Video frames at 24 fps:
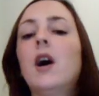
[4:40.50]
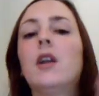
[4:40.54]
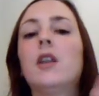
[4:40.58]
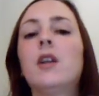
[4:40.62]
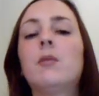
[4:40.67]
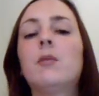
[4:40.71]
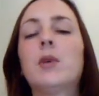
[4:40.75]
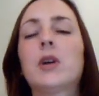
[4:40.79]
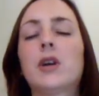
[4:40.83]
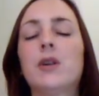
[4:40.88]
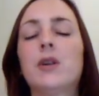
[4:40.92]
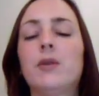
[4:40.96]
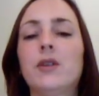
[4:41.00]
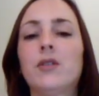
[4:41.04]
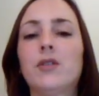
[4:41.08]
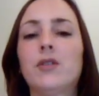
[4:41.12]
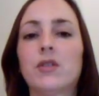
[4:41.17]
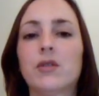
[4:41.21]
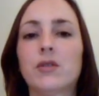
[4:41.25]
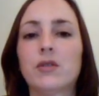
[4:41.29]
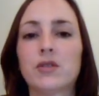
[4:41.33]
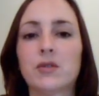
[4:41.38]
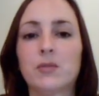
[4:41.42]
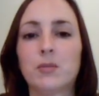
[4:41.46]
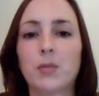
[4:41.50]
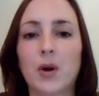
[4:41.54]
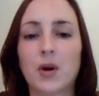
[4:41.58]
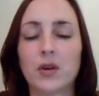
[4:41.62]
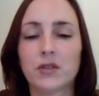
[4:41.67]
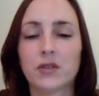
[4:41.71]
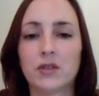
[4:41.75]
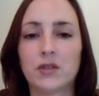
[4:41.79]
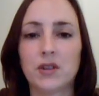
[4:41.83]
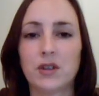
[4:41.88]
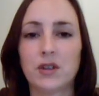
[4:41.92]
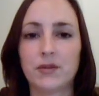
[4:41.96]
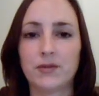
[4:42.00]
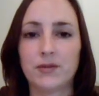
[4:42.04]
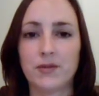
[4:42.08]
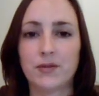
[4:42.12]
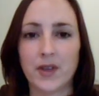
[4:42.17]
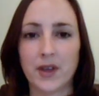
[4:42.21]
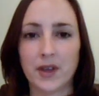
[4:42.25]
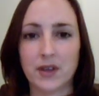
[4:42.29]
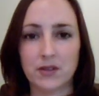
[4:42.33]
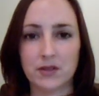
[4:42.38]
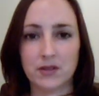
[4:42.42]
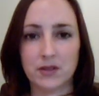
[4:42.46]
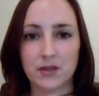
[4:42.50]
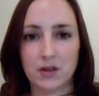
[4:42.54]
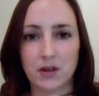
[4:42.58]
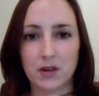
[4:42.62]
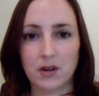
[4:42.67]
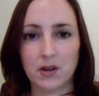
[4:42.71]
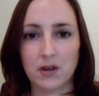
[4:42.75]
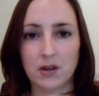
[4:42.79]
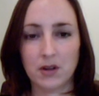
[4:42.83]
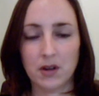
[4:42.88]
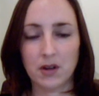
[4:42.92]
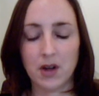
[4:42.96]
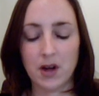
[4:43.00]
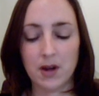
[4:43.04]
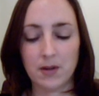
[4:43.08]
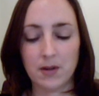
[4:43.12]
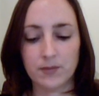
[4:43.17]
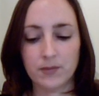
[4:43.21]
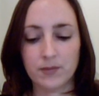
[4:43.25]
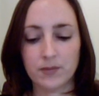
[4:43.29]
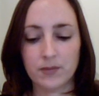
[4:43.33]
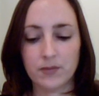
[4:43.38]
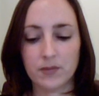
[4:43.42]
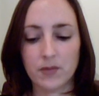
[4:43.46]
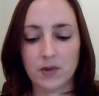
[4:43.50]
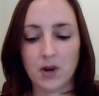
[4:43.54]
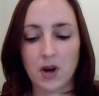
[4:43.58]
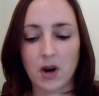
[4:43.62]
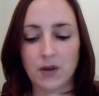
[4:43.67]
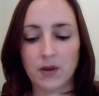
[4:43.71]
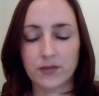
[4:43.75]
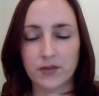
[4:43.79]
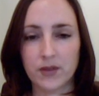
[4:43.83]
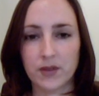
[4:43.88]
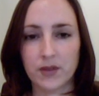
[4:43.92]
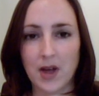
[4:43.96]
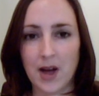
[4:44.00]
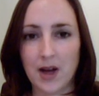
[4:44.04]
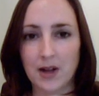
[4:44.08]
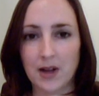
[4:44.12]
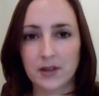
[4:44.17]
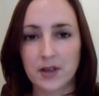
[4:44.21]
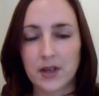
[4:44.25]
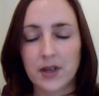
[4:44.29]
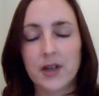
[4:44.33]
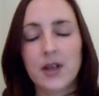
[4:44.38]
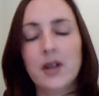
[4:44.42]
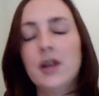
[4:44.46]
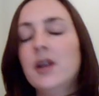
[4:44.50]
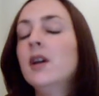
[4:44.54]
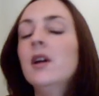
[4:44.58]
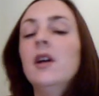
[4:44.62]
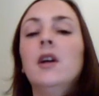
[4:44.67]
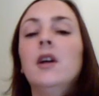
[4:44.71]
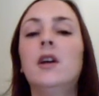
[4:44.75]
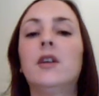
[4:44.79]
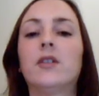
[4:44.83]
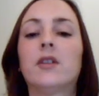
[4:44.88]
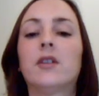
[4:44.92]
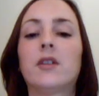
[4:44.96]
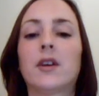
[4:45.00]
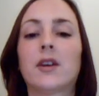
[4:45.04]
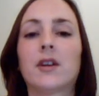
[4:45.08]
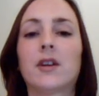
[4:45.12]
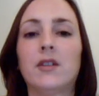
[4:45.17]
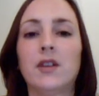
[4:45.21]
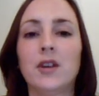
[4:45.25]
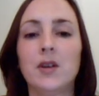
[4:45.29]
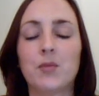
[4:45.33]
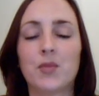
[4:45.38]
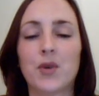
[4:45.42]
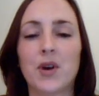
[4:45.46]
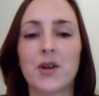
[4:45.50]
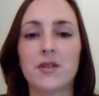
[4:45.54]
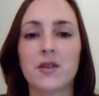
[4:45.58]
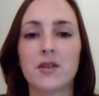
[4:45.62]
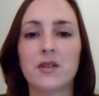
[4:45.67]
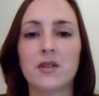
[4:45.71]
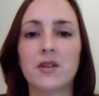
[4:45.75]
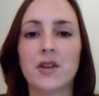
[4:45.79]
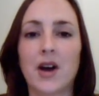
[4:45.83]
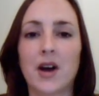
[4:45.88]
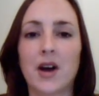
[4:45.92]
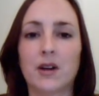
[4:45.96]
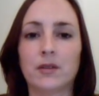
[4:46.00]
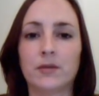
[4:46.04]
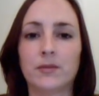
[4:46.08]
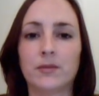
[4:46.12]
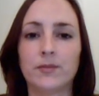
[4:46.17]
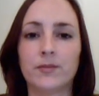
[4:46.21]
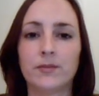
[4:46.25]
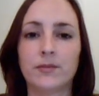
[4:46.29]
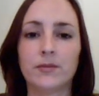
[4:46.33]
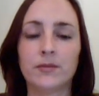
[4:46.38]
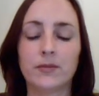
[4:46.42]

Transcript: And then we're going to install some positive things after that. So take a deep breath in and out,